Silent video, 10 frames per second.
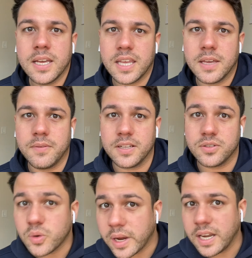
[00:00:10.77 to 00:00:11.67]
giving
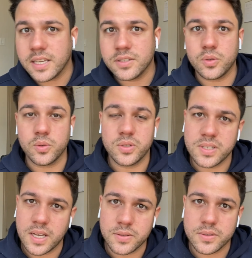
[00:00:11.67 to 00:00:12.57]
trainings to
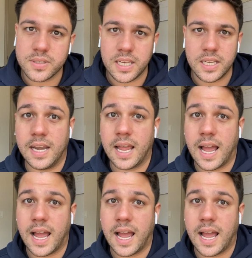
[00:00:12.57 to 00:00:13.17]
sales teams.